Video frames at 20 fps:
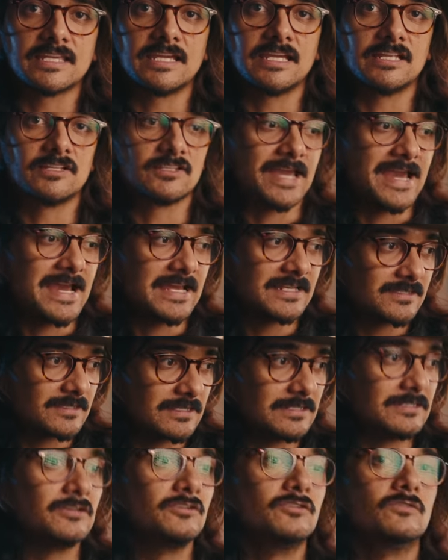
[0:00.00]
It has
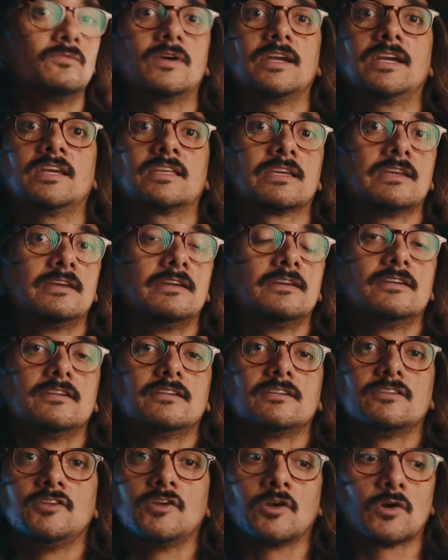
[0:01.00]
to do with
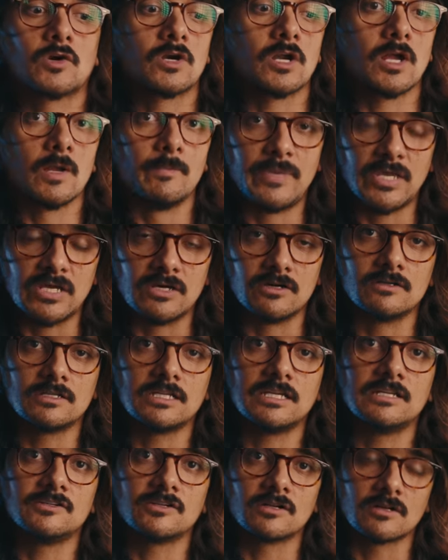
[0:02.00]
your
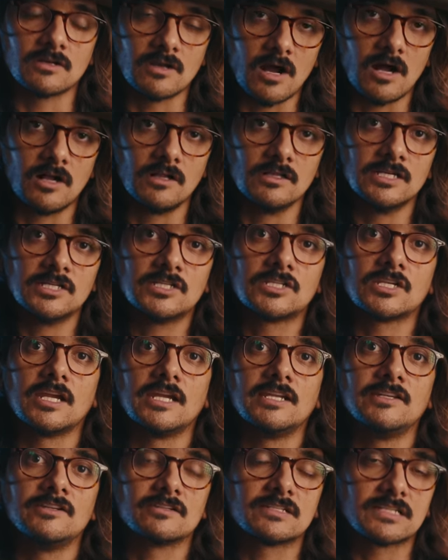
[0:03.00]
ability and your knowledge
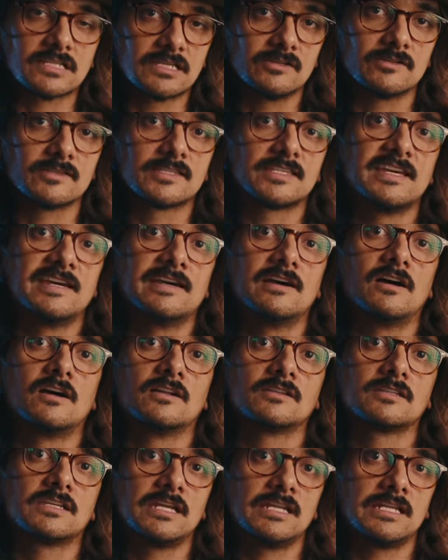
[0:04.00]
and your skill set
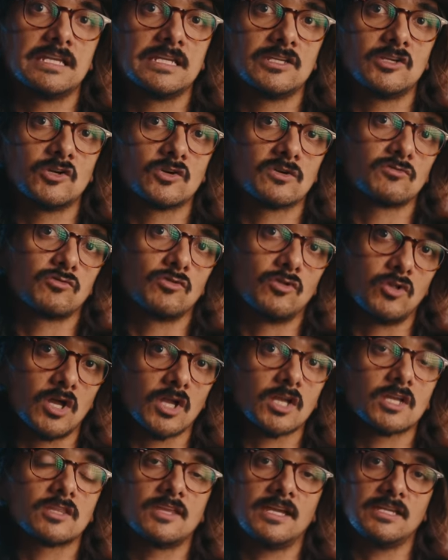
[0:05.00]
on getting your
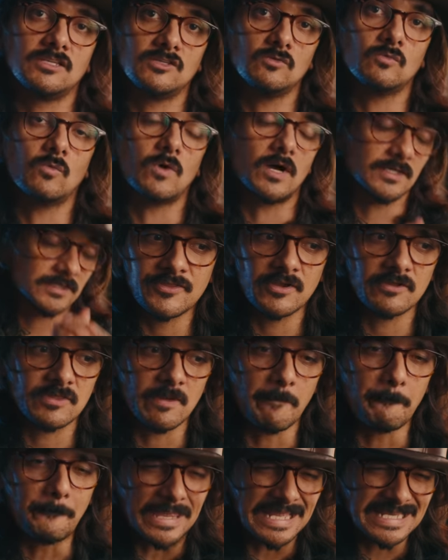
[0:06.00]
look that you want. The, the
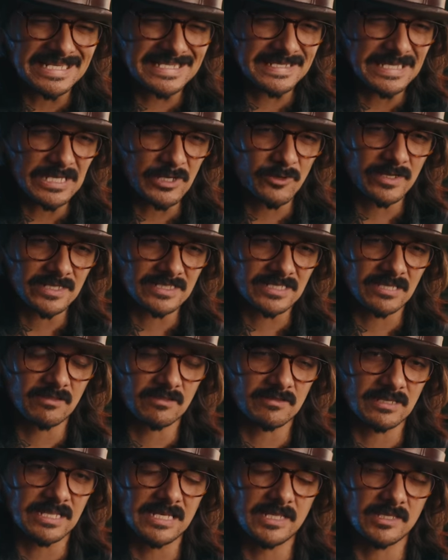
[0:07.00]
big secret
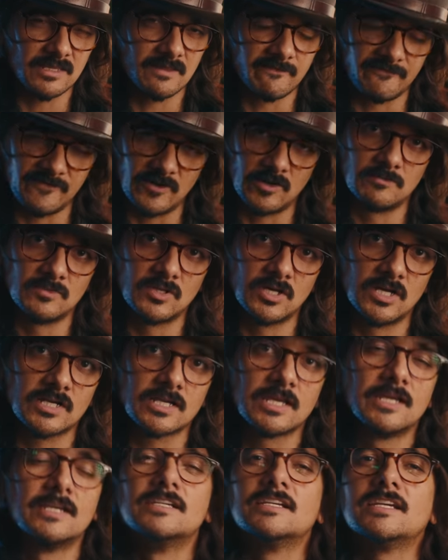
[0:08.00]
to getting the film look
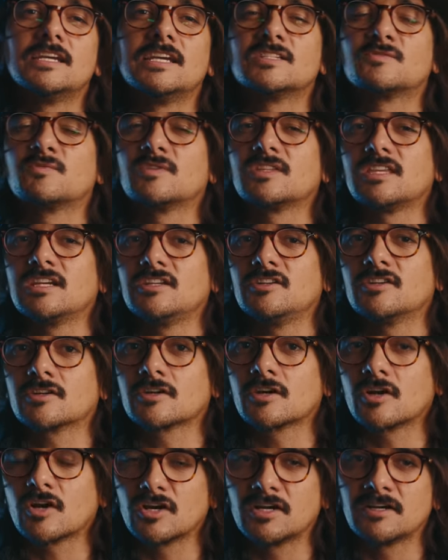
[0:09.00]
is within your
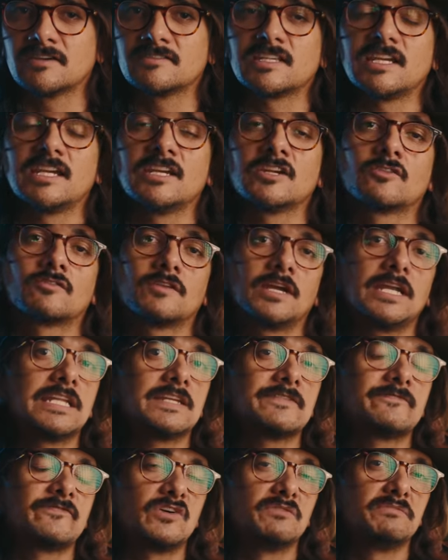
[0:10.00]
curves and
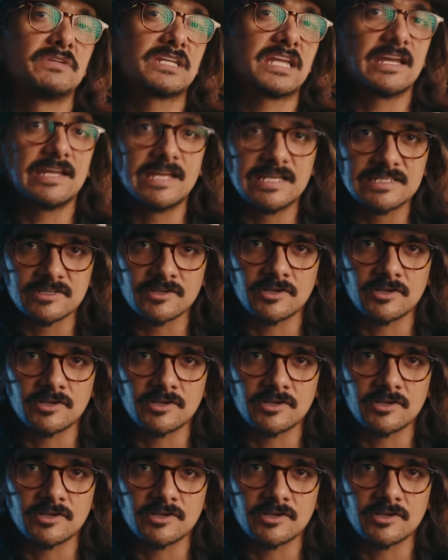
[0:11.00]
creating filmic S